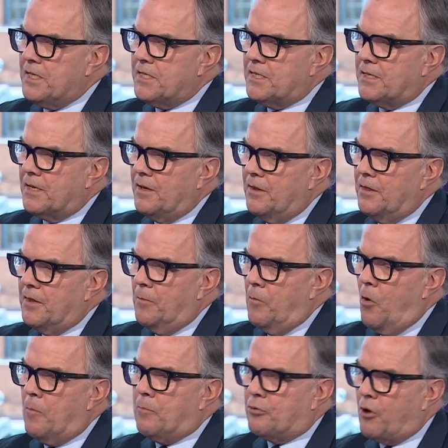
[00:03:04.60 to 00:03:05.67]
is the
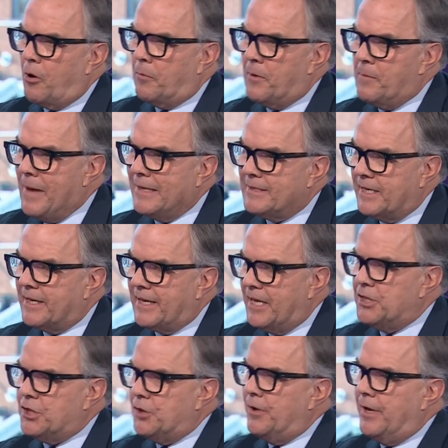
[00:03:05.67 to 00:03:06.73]
more problematic
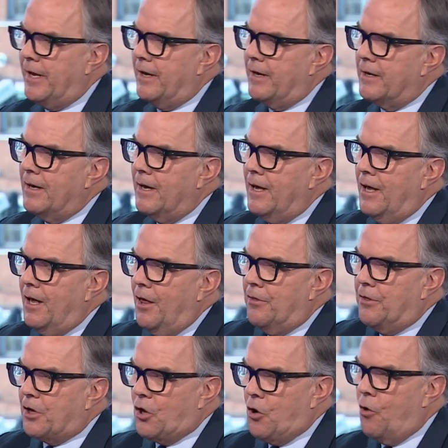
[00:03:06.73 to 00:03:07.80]
issue here?
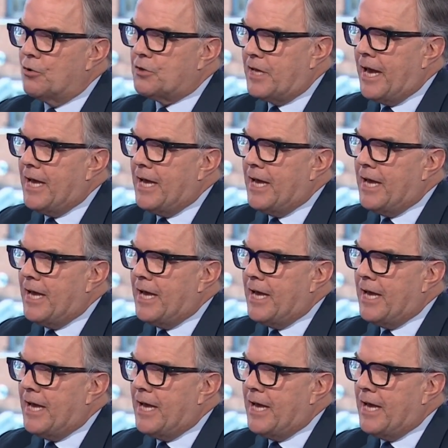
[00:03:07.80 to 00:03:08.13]
The court